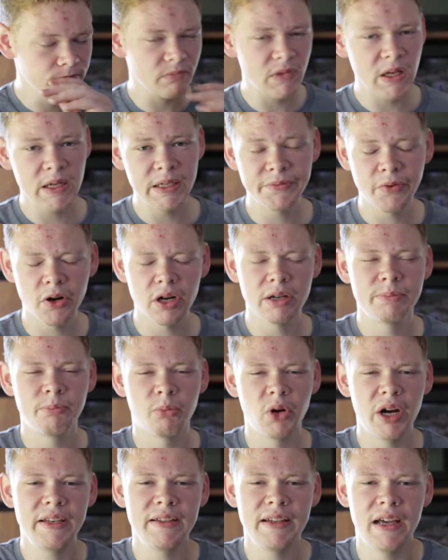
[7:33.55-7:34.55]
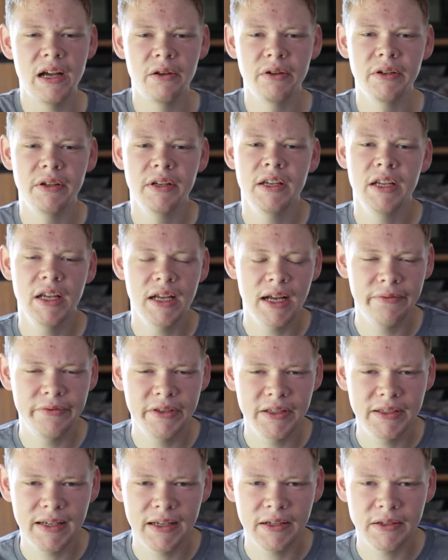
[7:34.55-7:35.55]
As far as breakdown of the
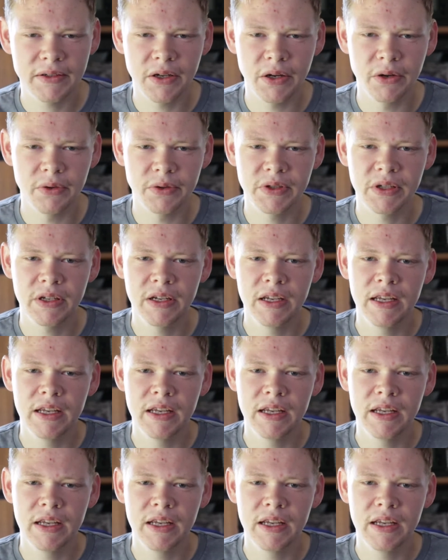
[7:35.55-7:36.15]
tent goes,